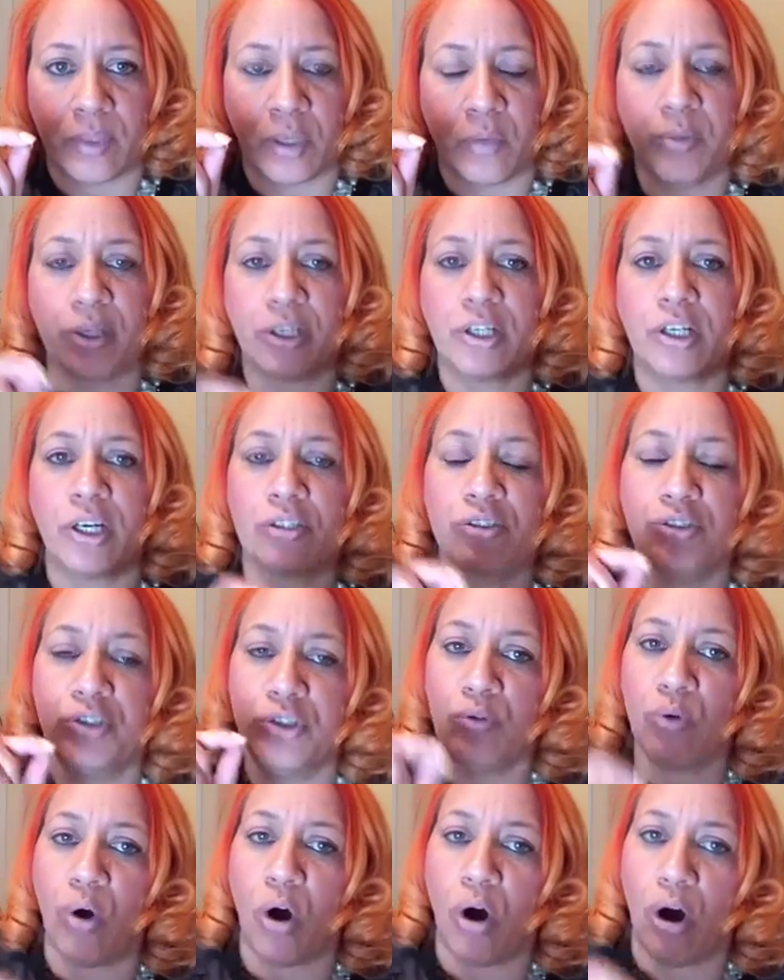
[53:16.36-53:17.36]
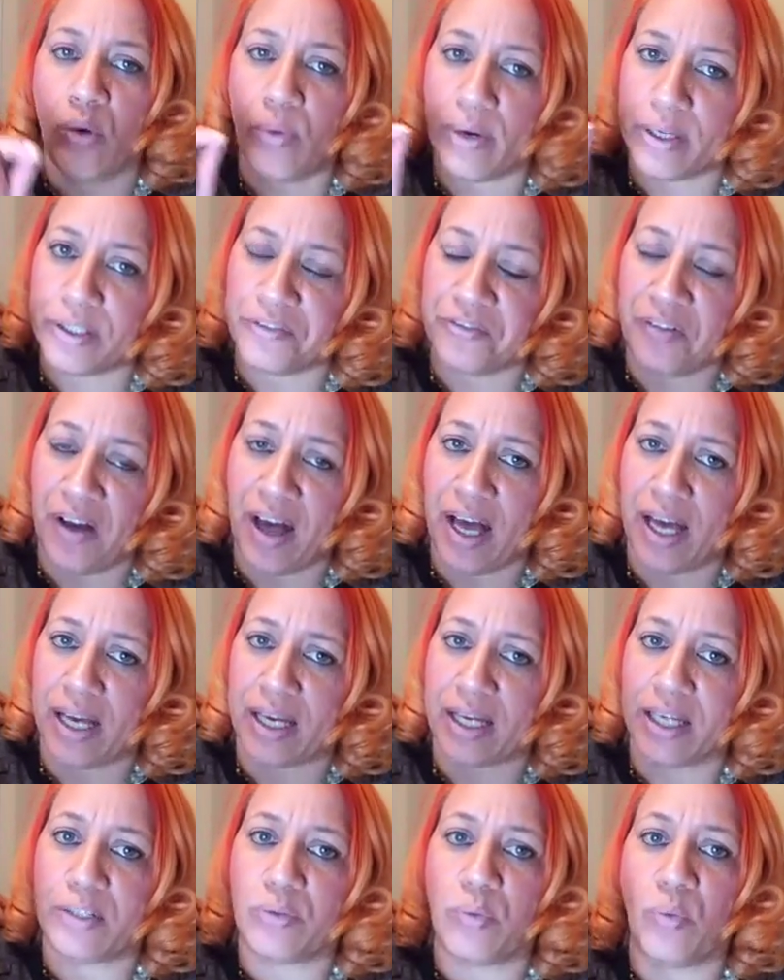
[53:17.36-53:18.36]
Because you always
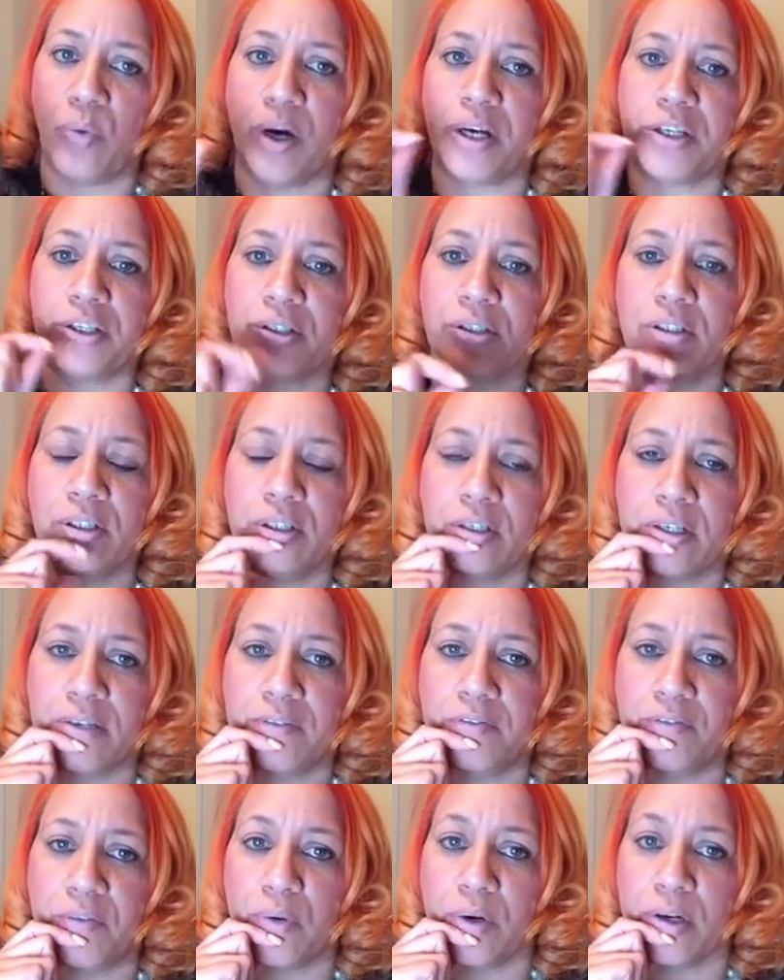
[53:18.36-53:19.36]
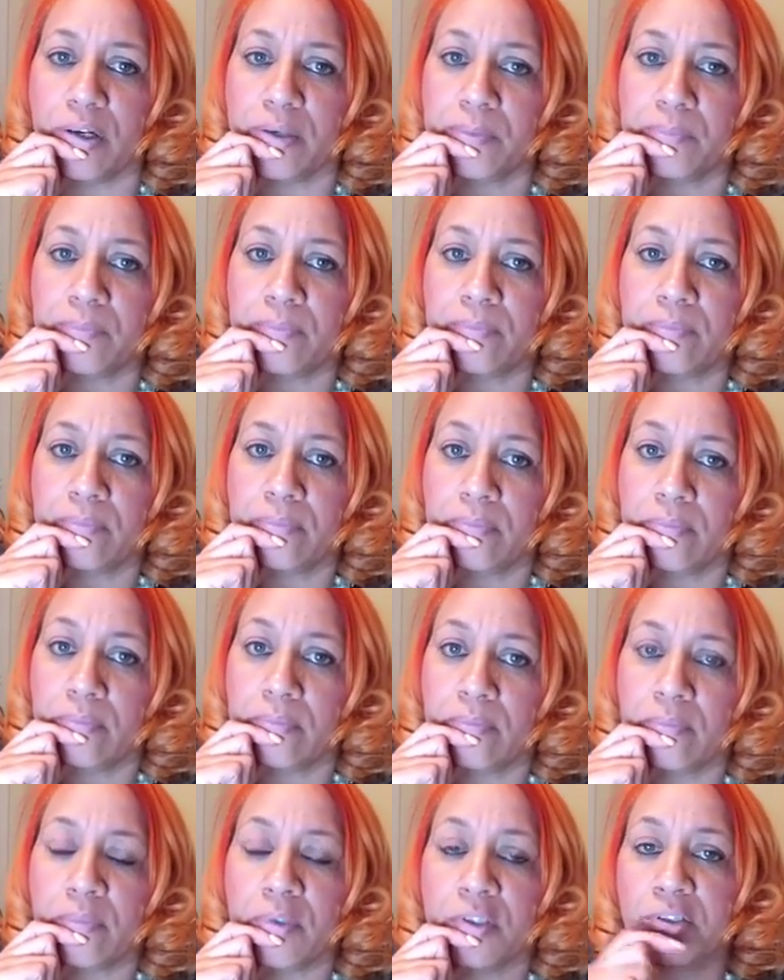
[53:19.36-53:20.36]
find what you're looking for.
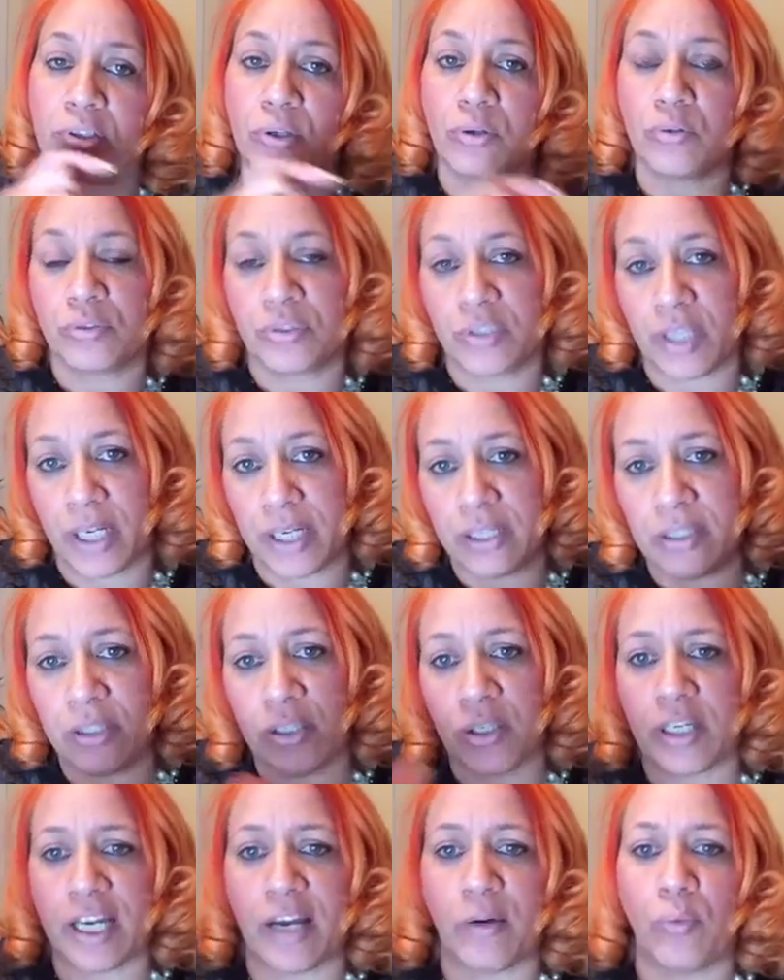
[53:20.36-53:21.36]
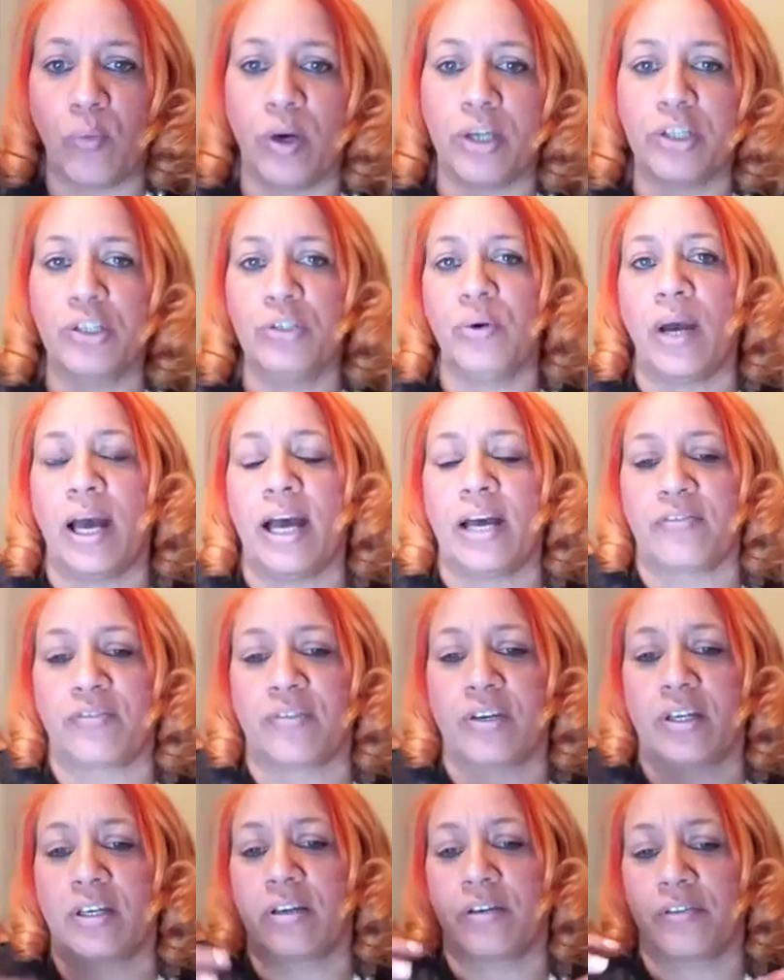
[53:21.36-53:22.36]
So take a look at what you have
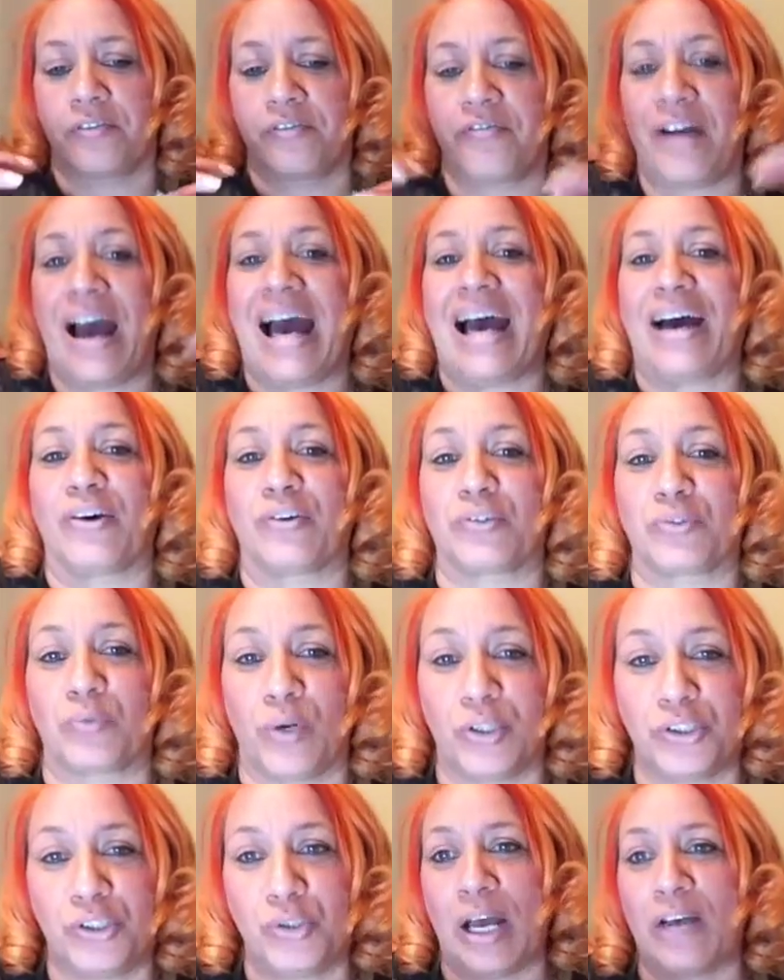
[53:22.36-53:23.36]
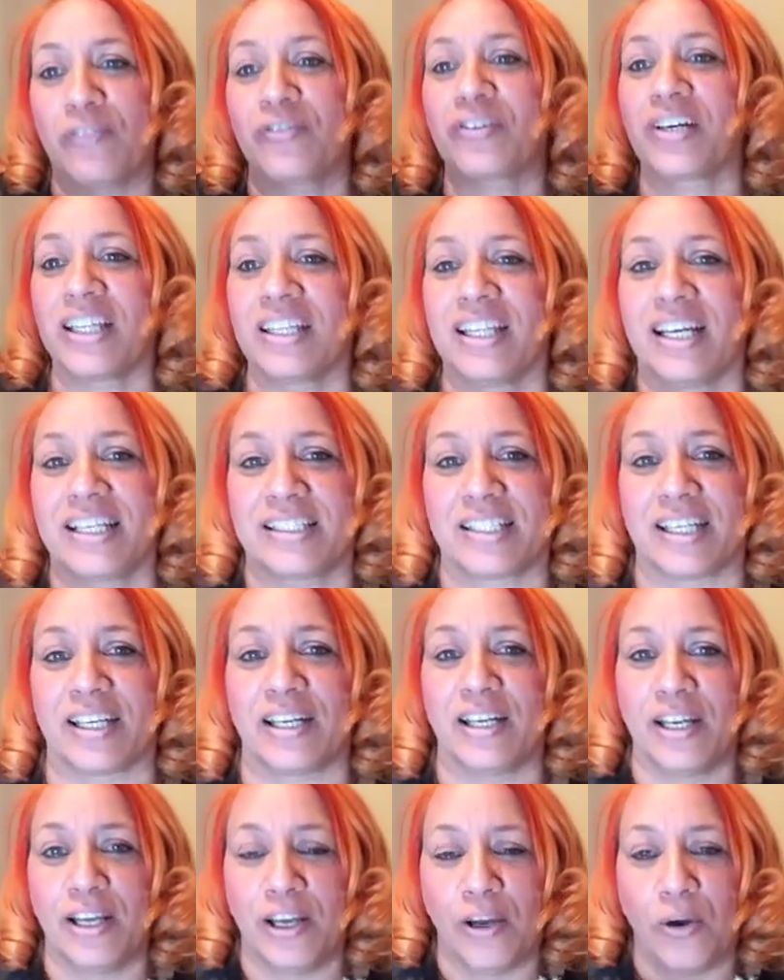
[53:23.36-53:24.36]
found, what you have collected,
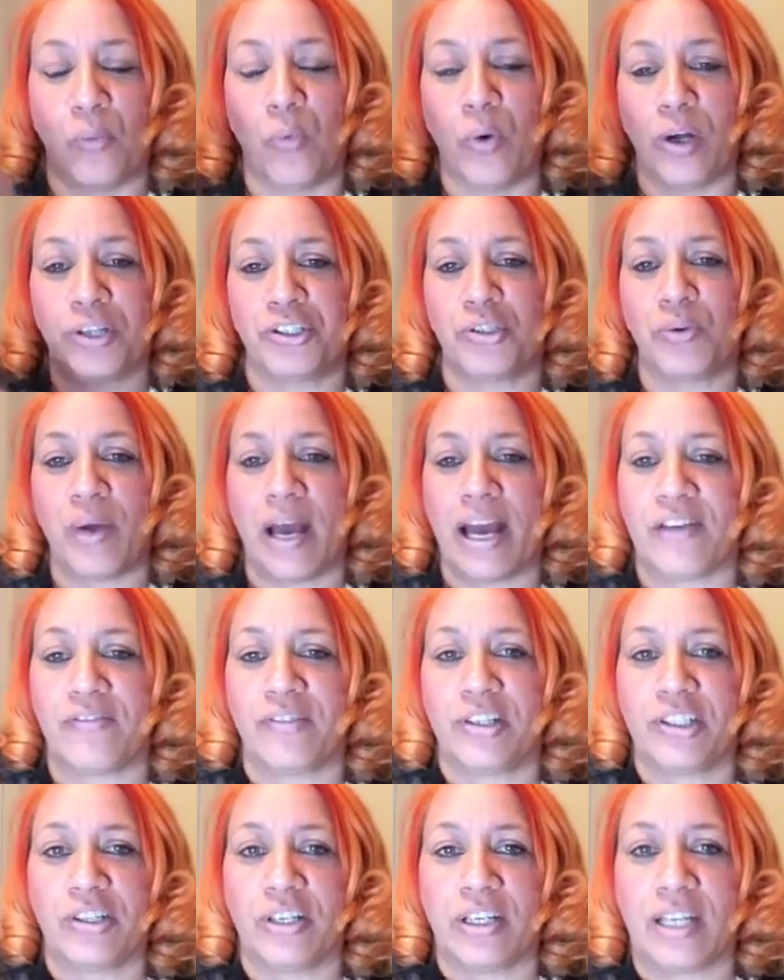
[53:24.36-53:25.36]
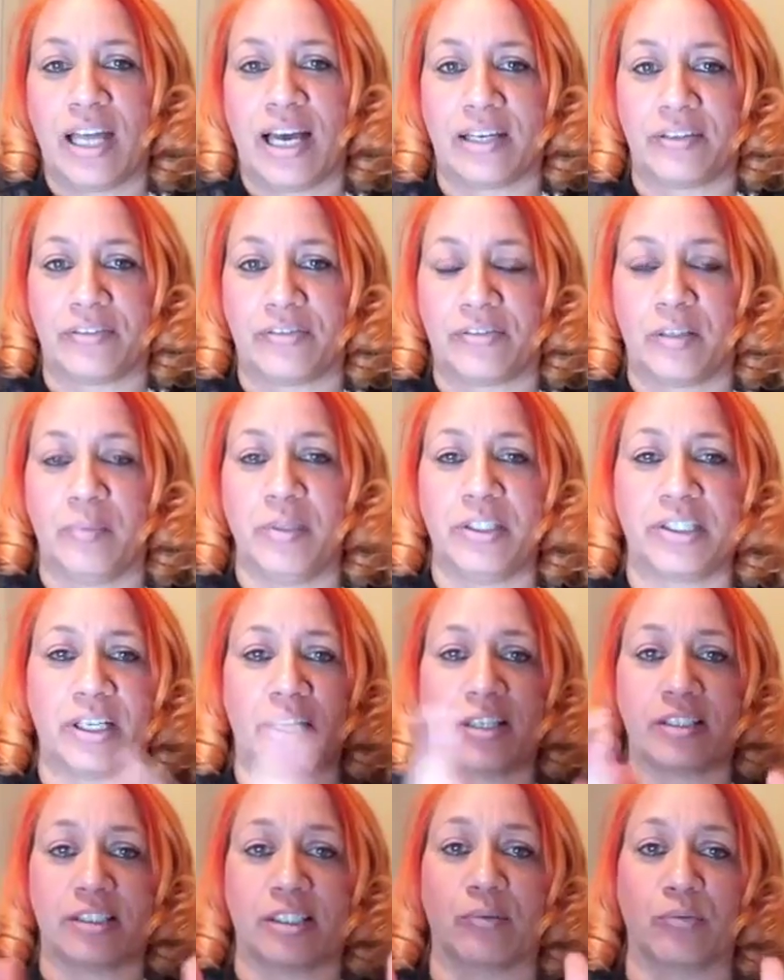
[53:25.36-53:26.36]
what you have in your life. Let me tell
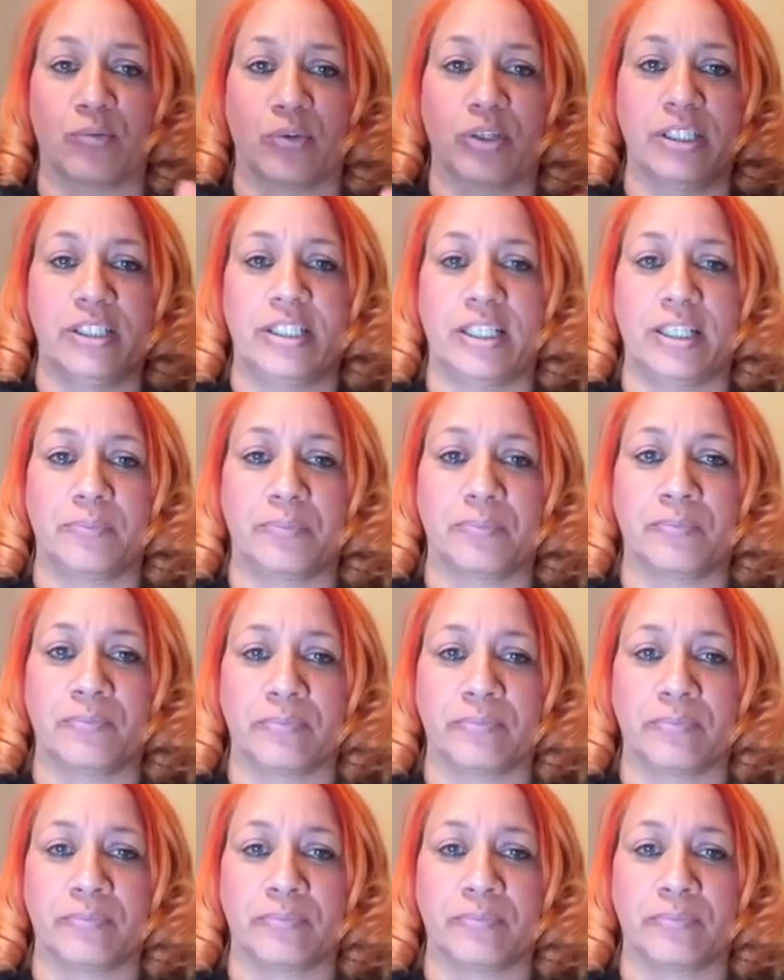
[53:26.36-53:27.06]
you something really deep.